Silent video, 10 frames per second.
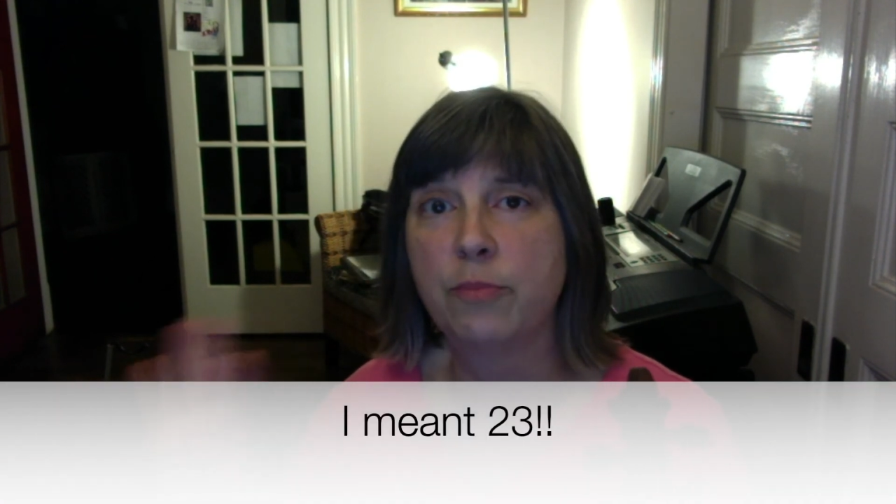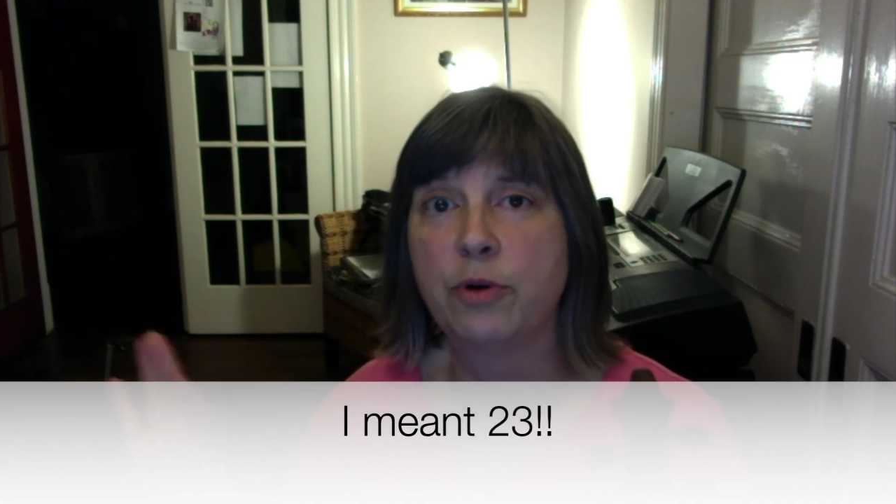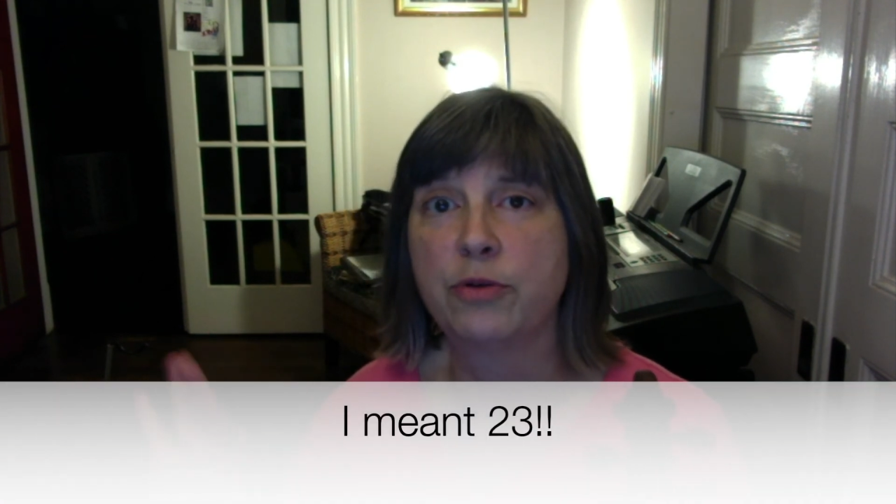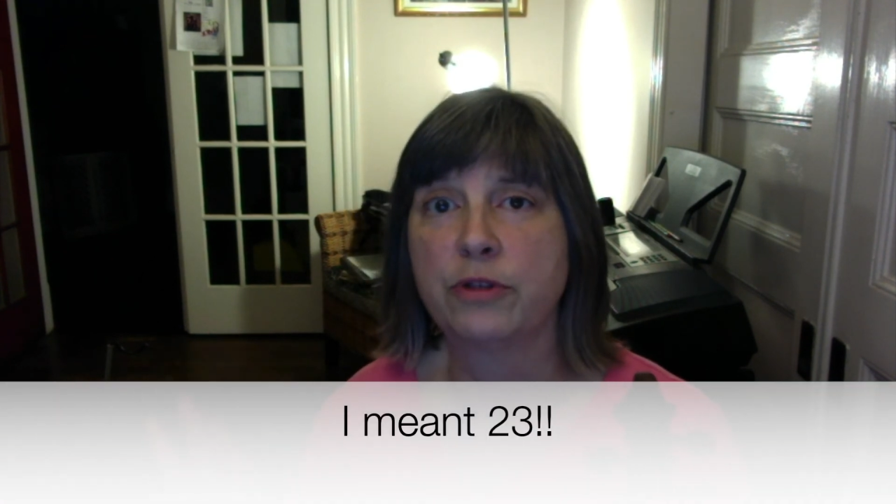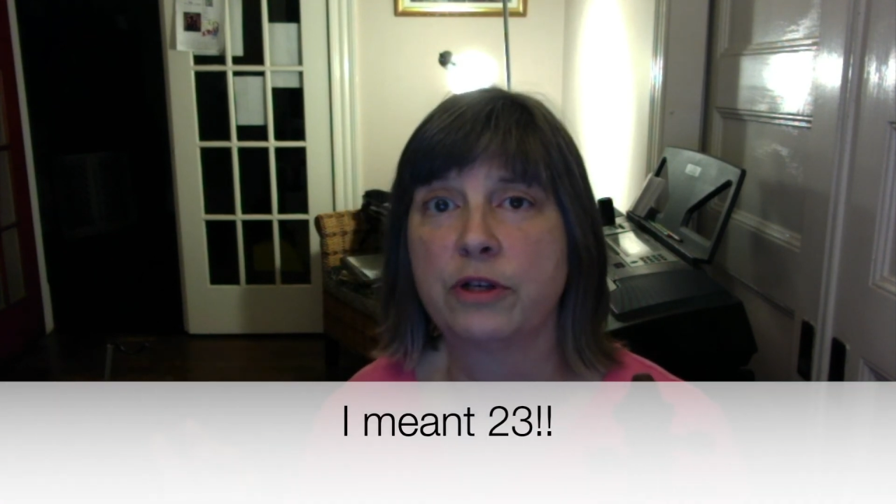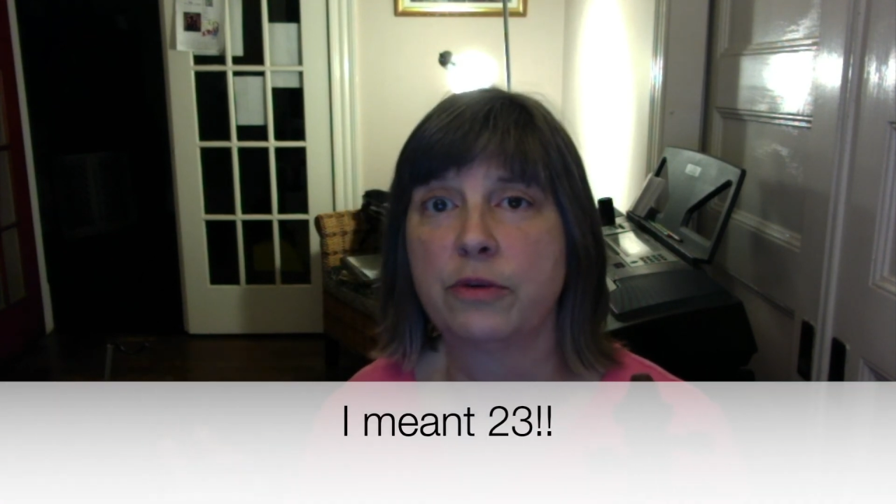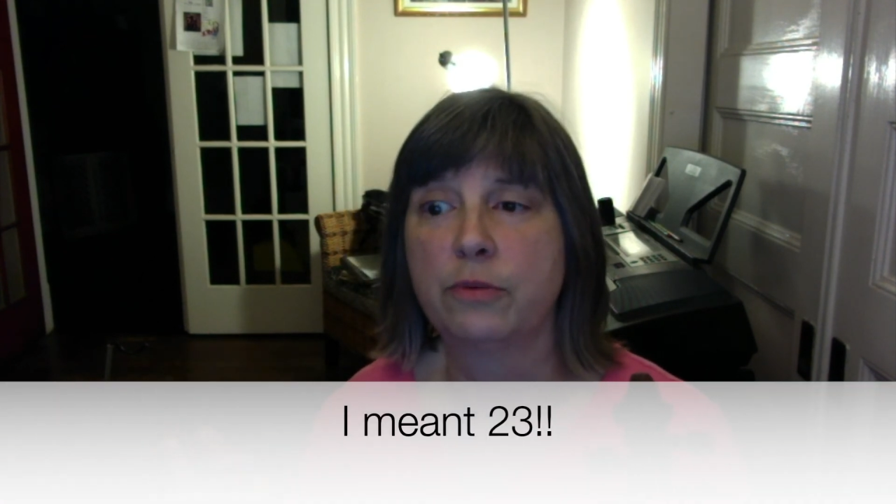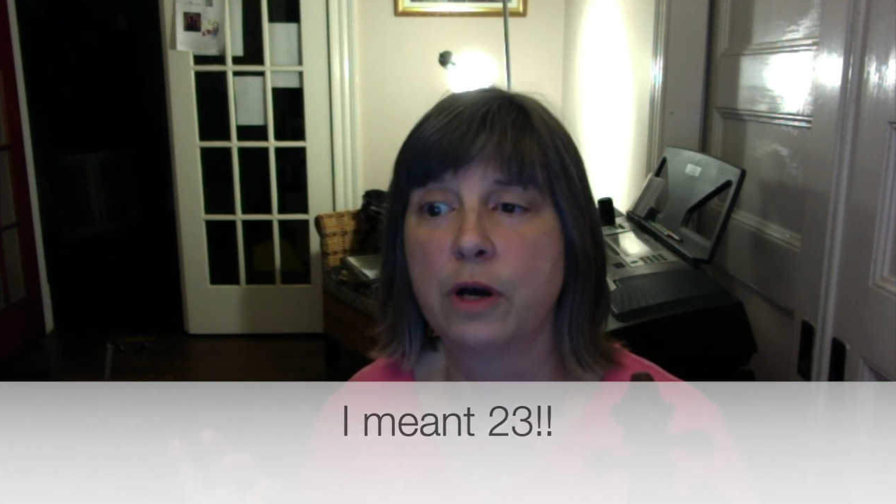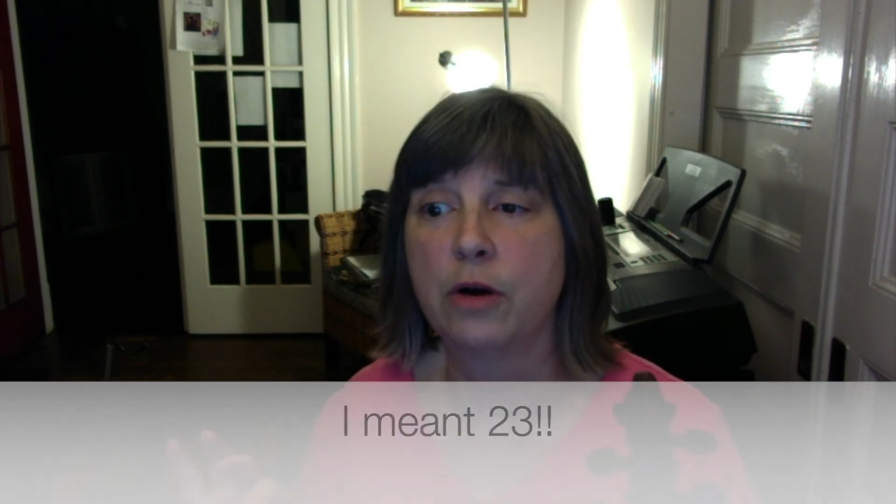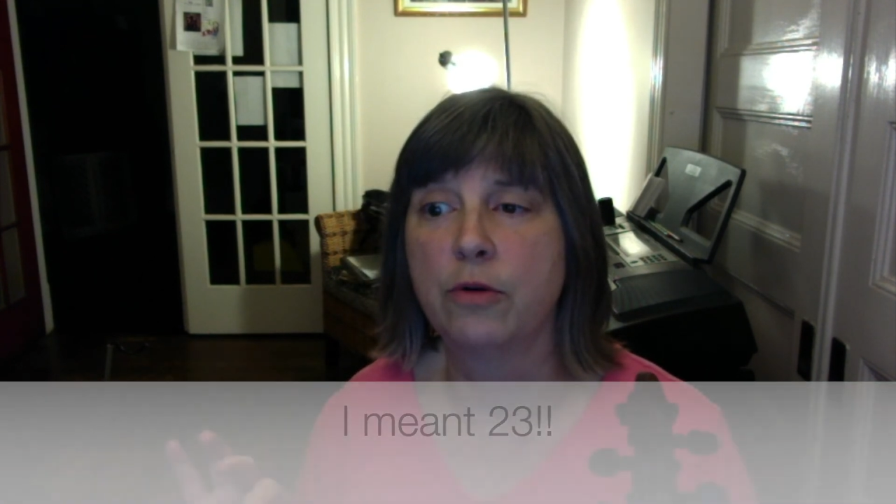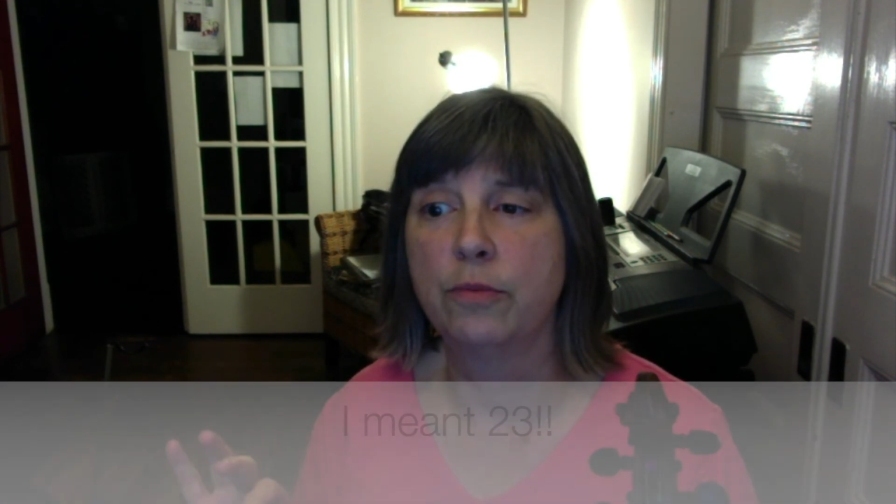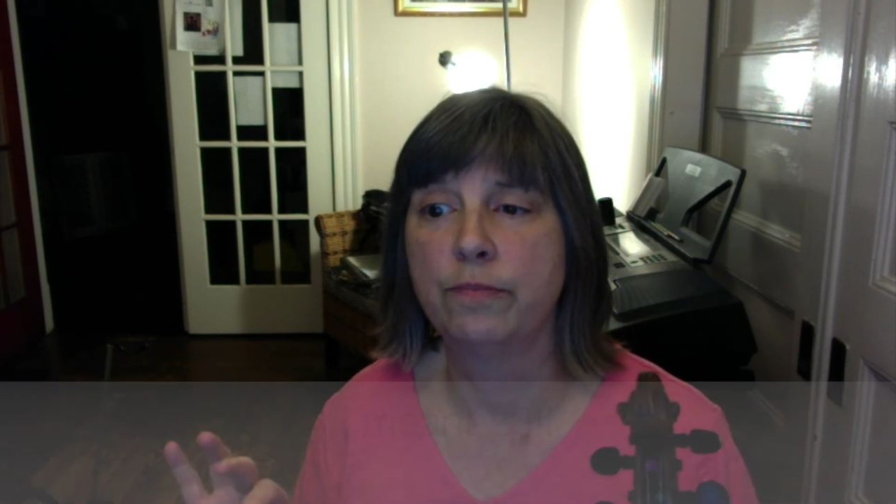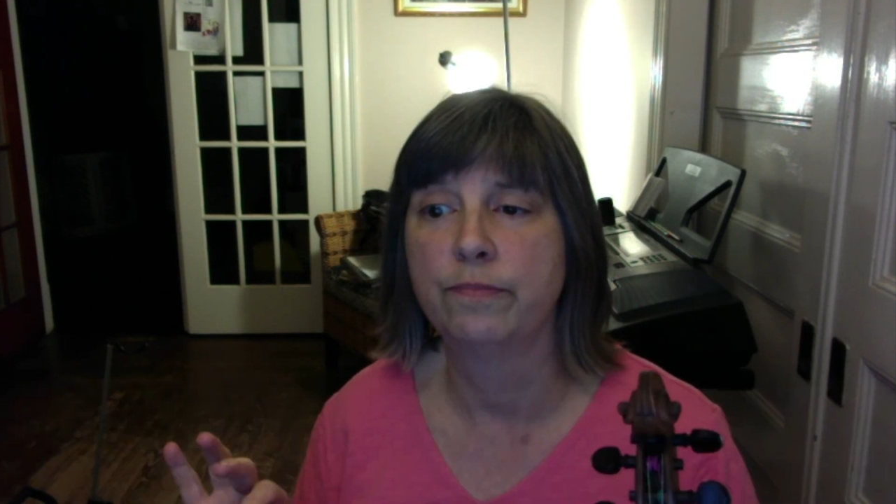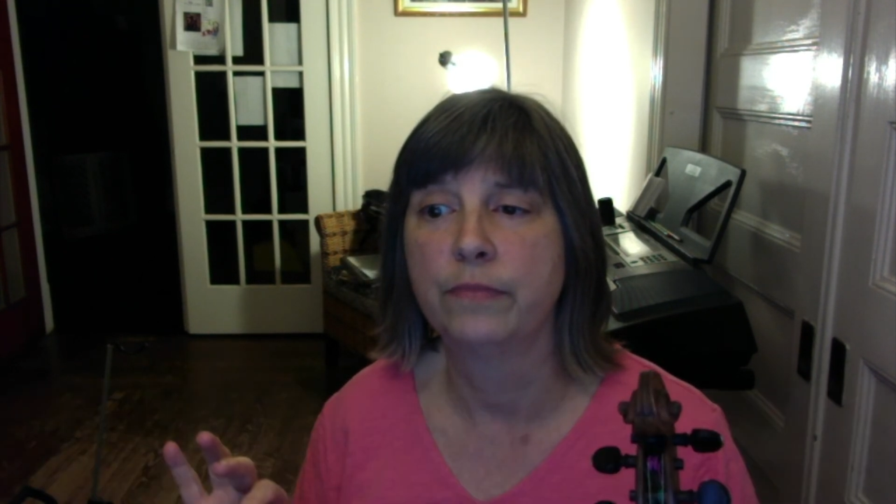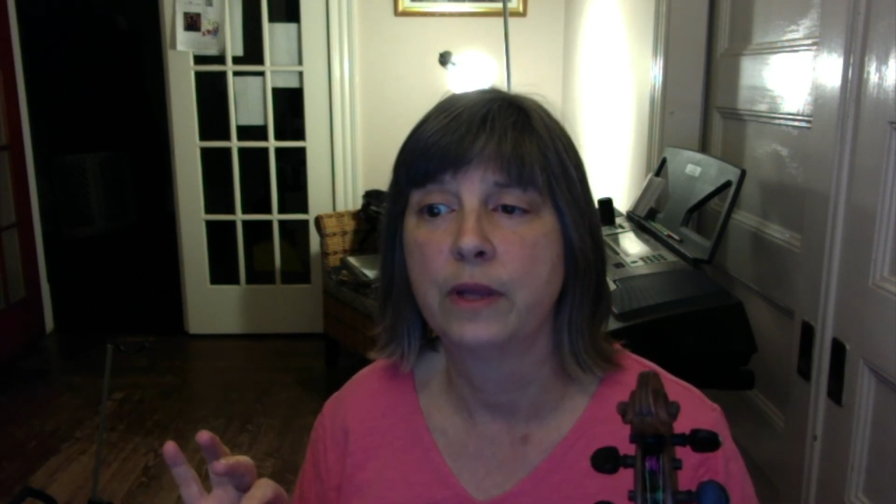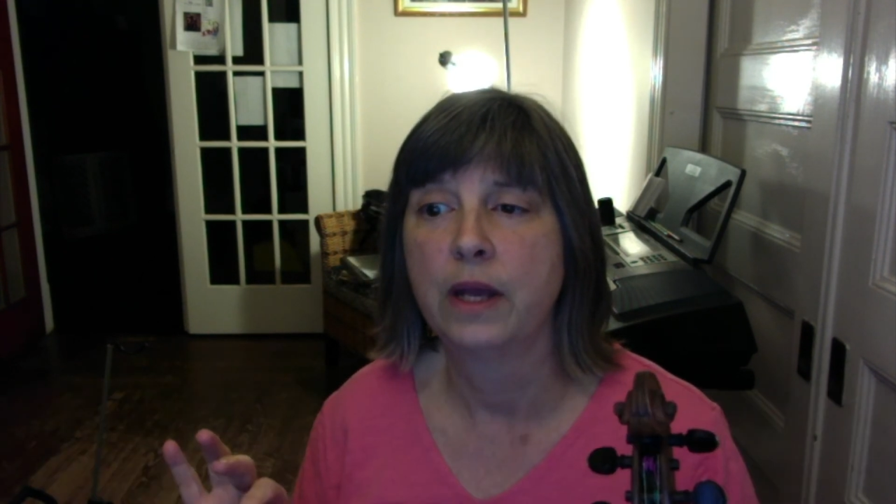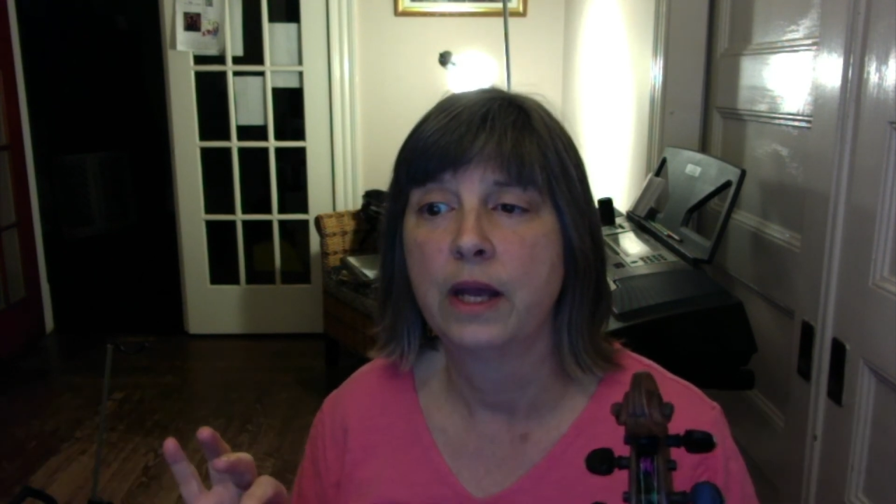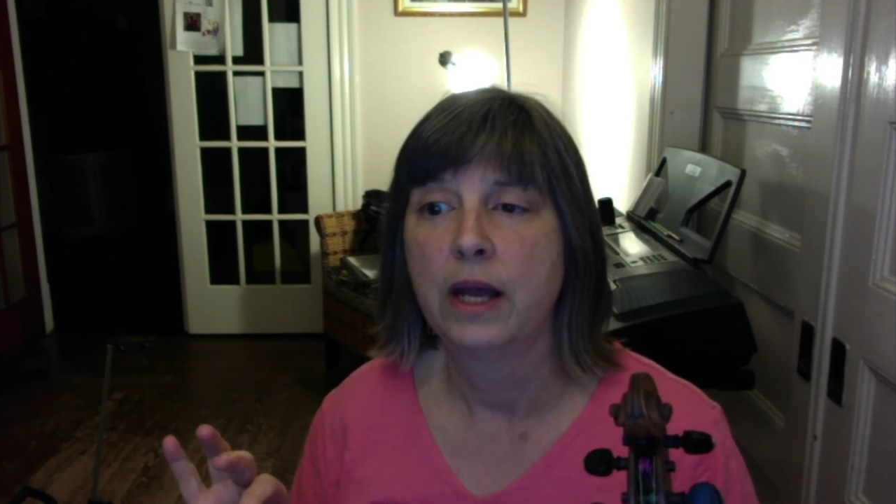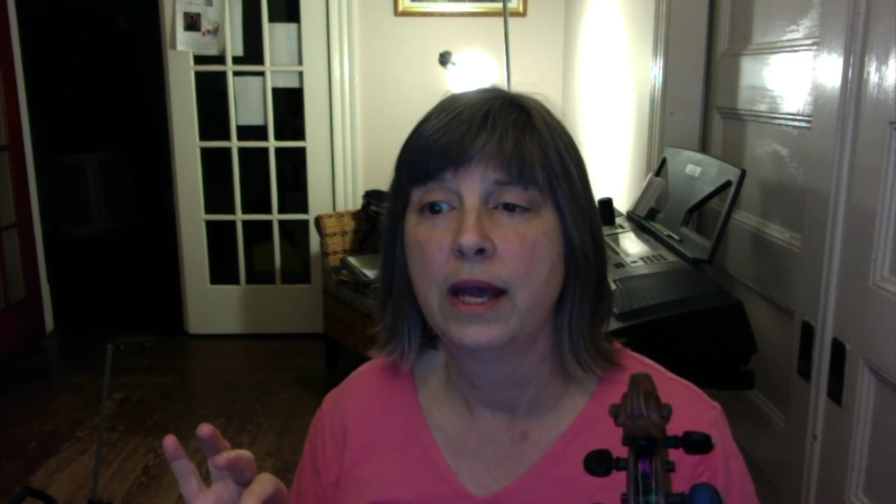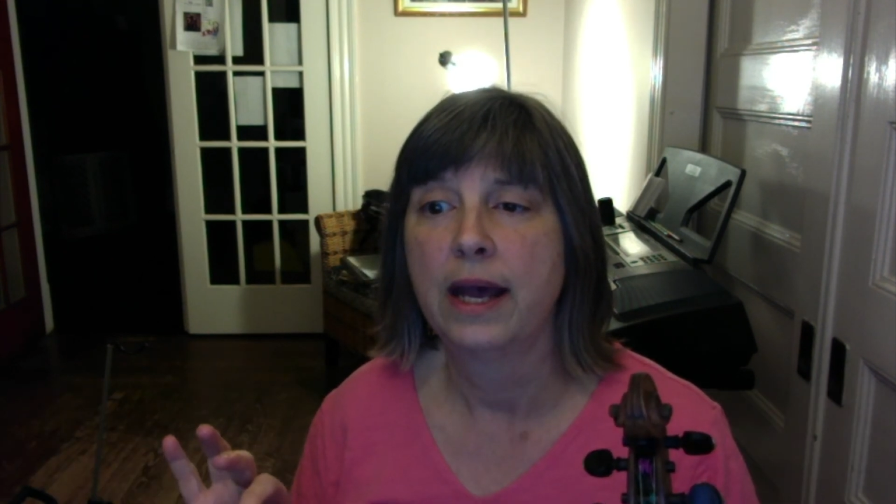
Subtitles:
bows in a row. And